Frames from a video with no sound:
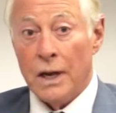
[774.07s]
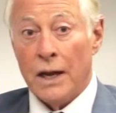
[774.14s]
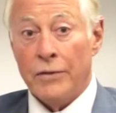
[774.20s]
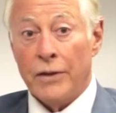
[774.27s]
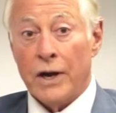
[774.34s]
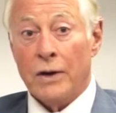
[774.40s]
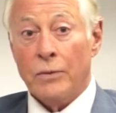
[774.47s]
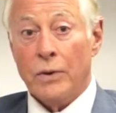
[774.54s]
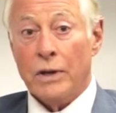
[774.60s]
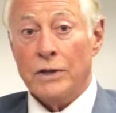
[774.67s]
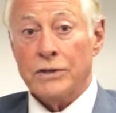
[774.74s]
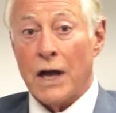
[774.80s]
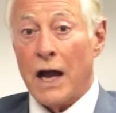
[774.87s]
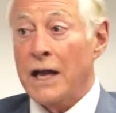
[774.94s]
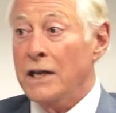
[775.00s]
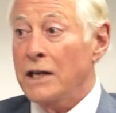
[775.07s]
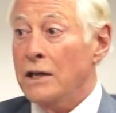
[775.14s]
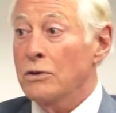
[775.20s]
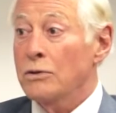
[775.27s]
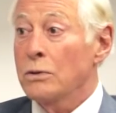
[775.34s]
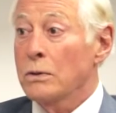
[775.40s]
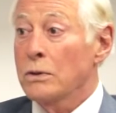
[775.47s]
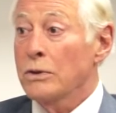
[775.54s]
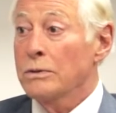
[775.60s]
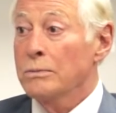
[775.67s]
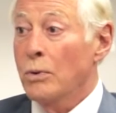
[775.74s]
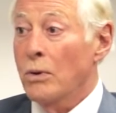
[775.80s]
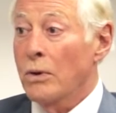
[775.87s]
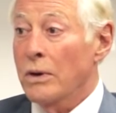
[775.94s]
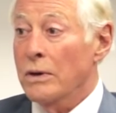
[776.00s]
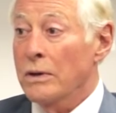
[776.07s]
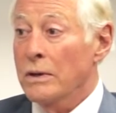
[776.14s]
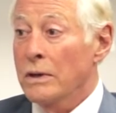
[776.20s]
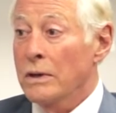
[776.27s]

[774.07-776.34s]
And then I realized I needed to learn more.